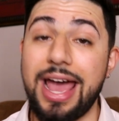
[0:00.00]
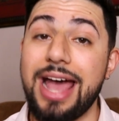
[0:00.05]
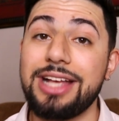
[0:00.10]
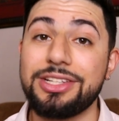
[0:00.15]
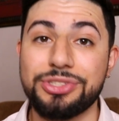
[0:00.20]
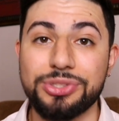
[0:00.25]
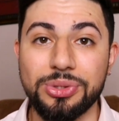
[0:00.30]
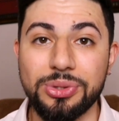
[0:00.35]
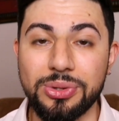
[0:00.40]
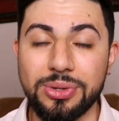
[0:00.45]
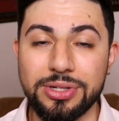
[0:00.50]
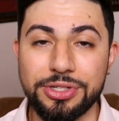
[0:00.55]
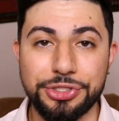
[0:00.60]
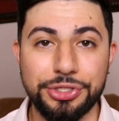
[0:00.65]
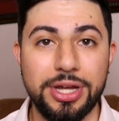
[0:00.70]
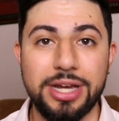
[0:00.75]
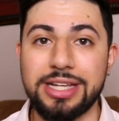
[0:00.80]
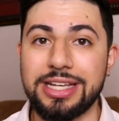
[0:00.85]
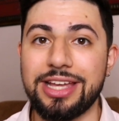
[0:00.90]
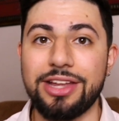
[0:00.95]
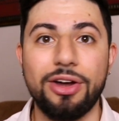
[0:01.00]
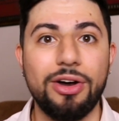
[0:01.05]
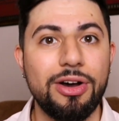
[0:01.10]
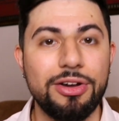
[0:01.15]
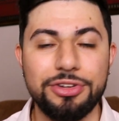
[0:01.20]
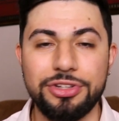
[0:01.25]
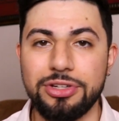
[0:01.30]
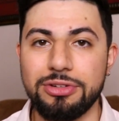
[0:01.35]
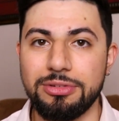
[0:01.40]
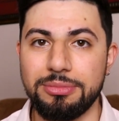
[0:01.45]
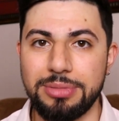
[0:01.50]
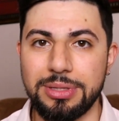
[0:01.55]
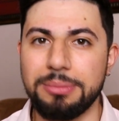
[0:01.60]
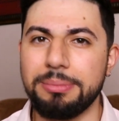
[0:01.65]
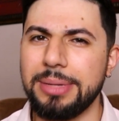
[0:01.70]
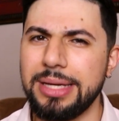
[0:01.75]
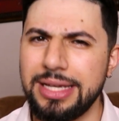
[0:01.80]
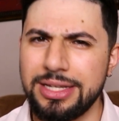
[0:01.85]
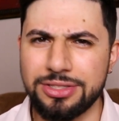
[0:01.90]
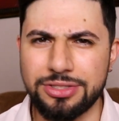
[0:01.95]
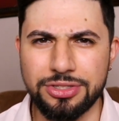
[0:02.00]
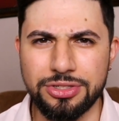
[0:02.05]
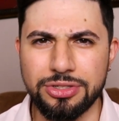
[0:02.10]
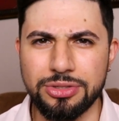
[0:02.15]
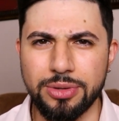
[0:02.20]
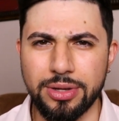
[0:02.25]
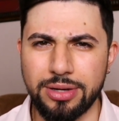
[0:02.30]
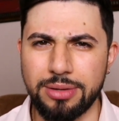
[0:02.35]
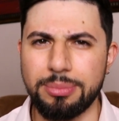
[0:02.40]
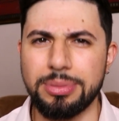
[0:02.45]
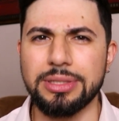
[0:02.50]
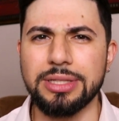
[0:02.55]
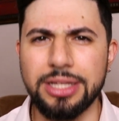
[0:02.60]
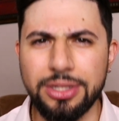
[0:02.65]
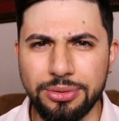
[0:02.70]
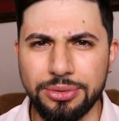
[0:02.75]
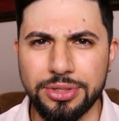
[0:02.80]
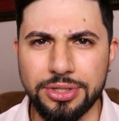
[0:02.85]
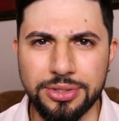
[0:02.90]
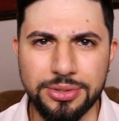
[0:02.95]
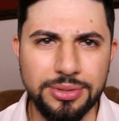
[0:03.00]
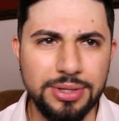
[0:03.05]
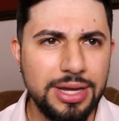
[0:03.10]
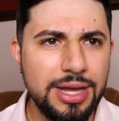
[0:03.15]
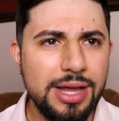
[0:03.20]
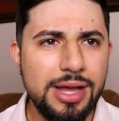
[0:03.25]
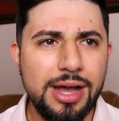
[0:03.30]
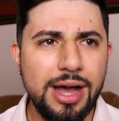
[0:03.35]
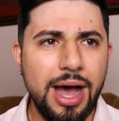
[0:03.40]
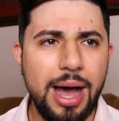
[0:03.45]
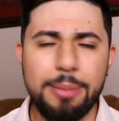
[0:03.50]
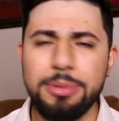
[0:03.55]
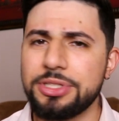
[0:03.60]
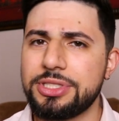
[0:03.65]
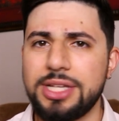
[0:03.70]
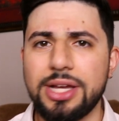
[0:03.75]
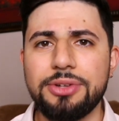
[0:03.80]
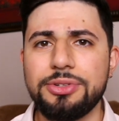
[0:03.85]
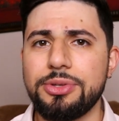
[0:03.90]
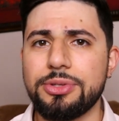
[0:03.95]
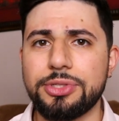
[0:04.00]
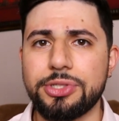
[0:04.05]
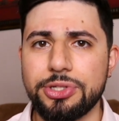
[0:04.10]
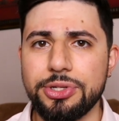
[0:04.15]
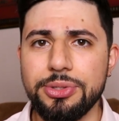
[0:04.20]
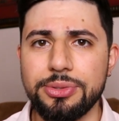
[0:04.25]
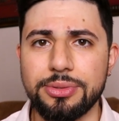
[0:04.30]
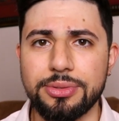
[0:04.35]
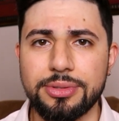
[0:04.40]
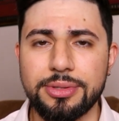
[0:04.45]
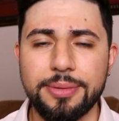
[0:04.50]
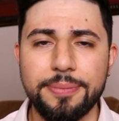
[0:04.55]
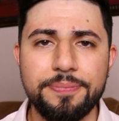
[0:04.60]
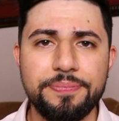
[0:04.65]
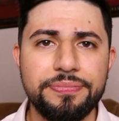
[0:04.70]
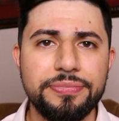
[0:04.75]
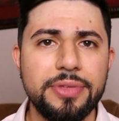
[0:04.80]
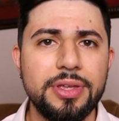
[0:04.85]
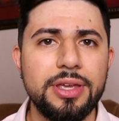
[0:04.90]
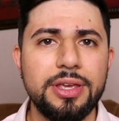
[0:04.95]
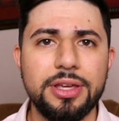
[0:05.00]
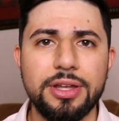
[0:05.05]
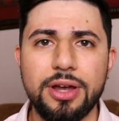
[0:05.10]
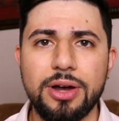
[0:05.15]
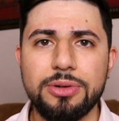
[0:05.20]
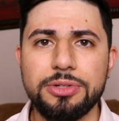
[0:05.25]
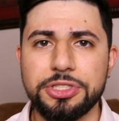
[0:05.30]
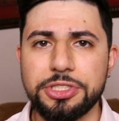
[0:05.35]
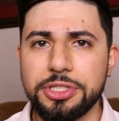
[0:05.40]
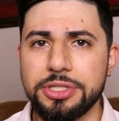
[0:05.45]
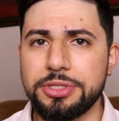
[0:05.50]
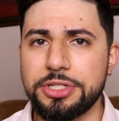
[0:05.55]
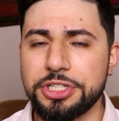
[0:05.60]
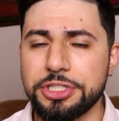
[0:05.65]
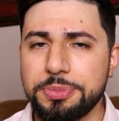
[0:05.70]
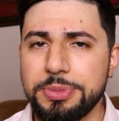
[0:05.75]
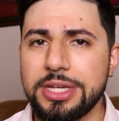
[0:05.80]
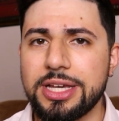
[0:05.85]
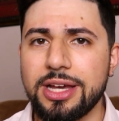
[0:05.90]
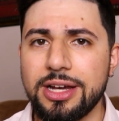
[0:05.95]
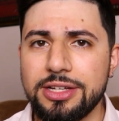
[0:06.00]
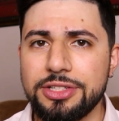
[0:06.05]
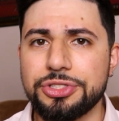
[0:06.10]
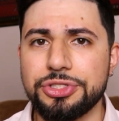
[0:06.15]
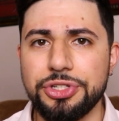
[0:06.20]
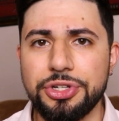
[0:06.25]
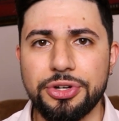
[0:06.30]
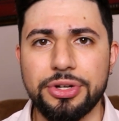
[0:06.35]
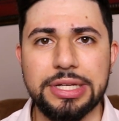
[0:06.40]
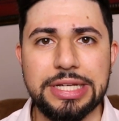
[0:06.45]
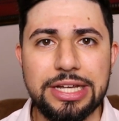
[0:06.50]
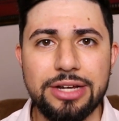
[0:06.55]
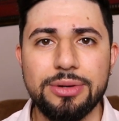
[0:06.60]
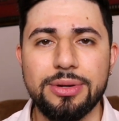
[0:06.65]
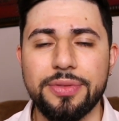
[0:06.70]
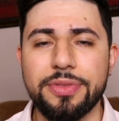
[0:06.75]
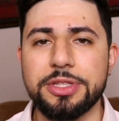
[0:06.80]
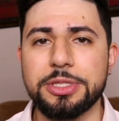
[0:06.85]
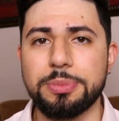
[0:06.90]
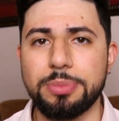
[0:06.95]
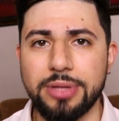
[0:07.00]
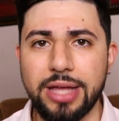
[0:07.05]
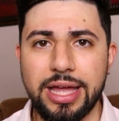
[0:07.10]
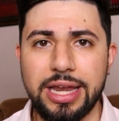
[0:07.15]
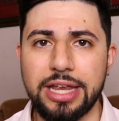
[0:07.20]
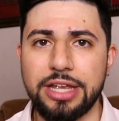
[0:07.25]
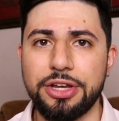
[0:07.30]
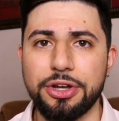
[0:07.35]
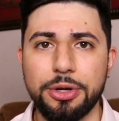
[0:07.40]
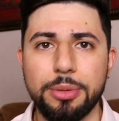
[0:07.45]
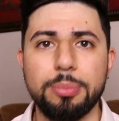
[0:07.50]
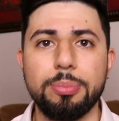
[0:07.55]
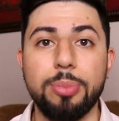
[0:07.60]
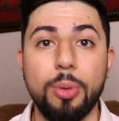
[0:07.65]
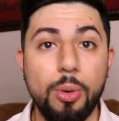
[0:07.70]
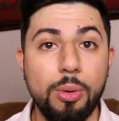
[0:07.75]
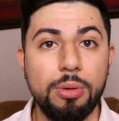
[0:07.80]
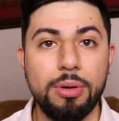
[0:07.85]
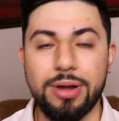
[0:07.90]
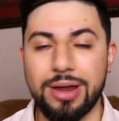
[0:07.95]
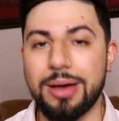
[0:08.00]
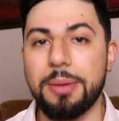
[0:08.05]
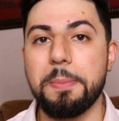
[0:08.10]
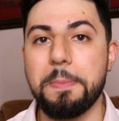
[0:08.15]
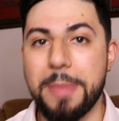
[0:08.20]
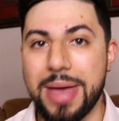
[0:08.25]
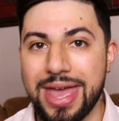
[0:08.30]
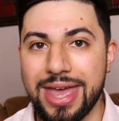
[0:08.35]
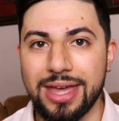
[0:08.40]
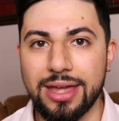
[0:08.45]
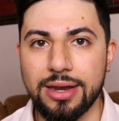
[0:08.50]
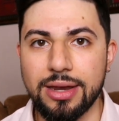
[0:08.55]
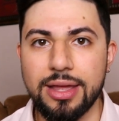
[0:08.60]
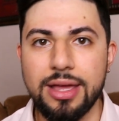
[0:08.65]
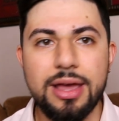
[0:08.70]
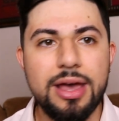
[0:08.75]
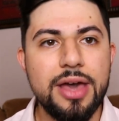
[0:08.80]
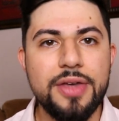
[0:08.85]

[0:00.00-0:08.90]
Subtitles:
asshole and try to get on you and be mean to you and belittle you. I'm just telling you the truth. You know, just because you're here on this planet, you're born a man,